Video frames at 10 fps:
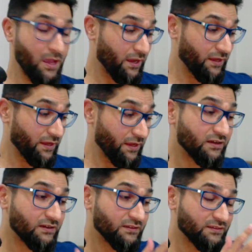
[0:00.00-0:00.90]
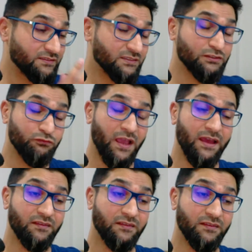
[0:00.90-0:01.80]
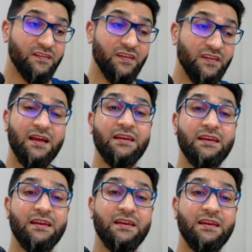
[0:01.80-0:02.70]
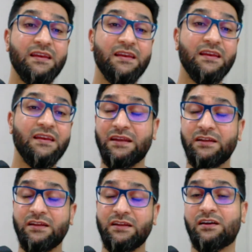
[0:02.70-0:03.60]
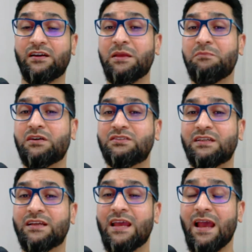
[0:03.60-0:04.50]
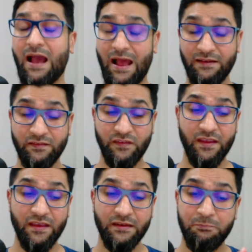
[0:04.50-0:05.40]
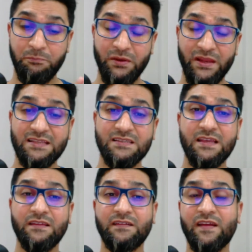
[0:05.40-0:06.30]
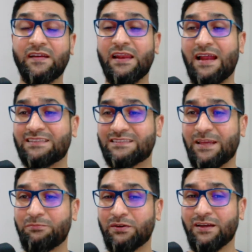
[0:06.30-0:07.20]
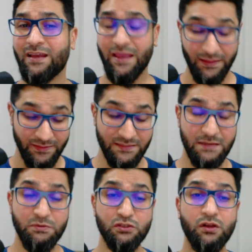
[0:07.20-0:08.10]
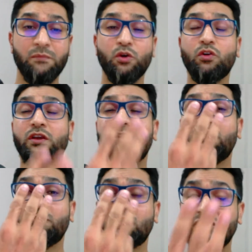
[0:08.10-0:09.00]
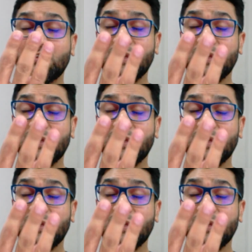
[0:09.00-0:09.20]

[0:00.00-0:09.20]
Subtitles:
Here, this is where the data lake pattern started emerging and taking the place in the data landscape. In this episode, I'm going to give you 3